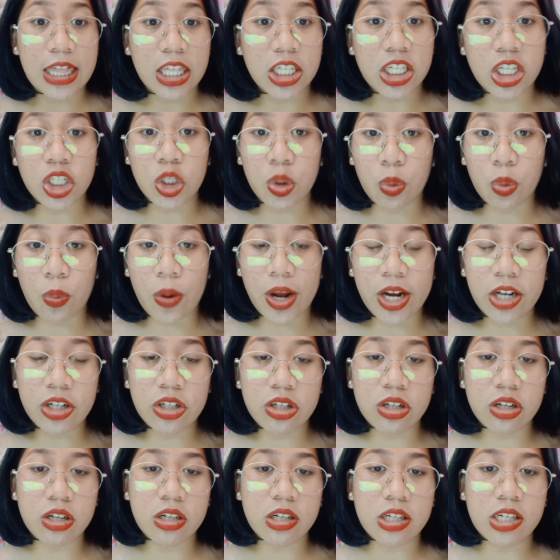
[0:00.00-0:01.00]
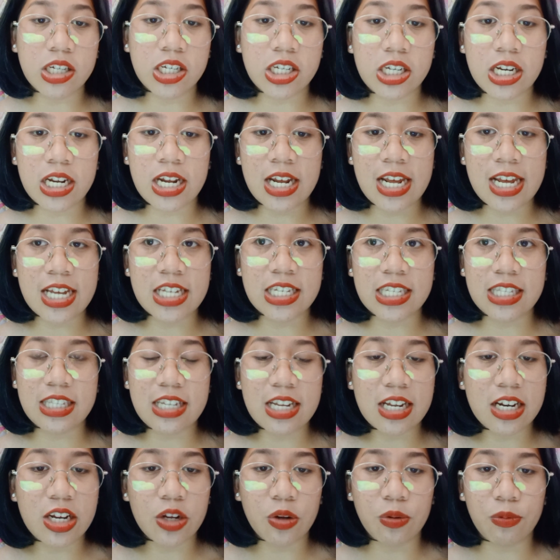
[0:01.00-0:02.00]
the situation she is
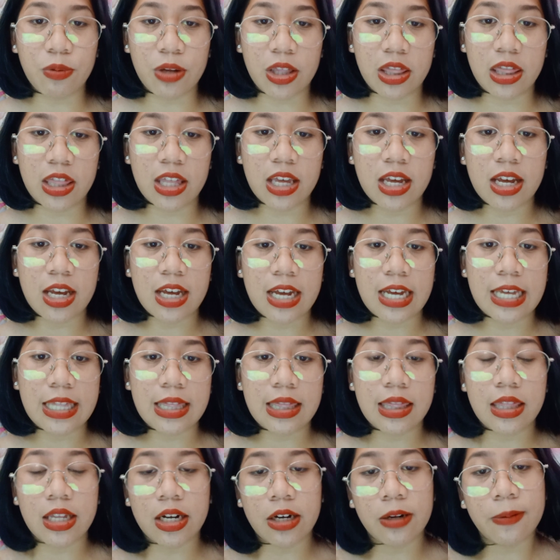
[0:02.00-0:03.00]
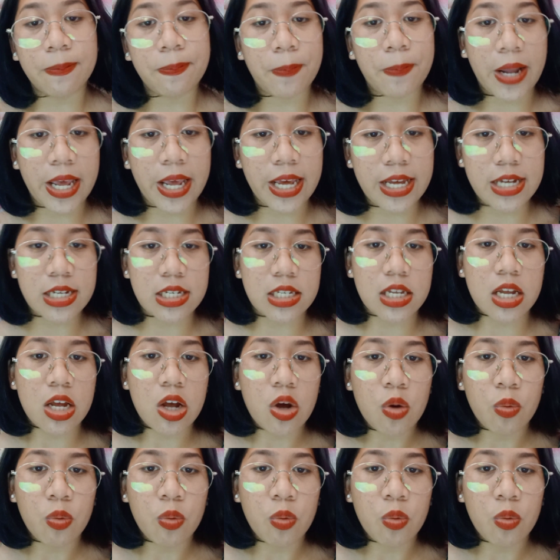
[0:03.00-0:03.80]
dealing with in their place,